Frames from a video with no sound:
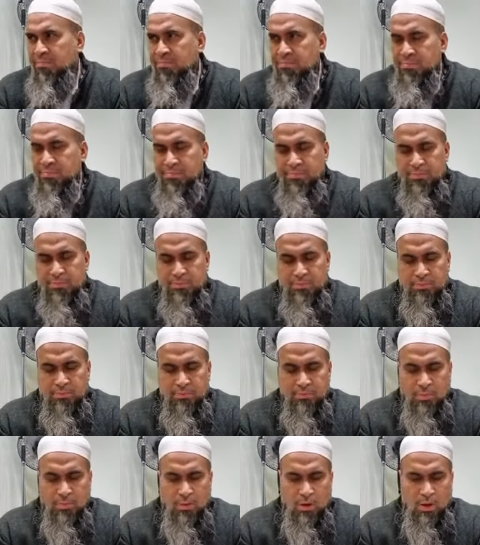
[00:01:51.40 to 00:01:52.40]

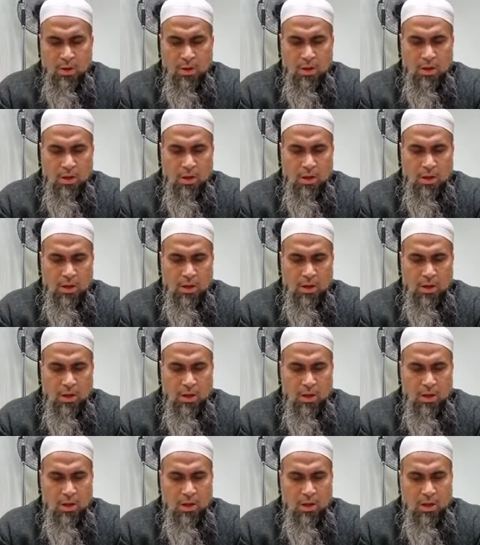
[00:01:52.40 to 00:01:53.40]

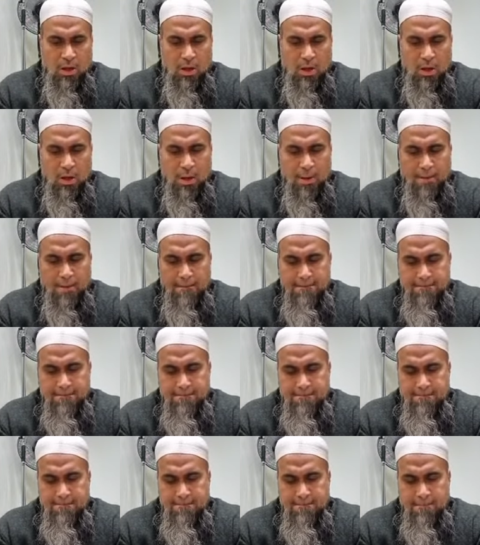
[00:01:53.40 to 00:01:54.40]

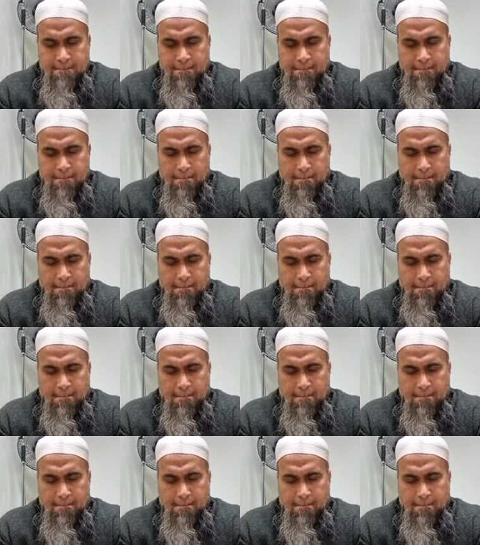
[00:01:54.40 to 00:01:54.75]
(silence)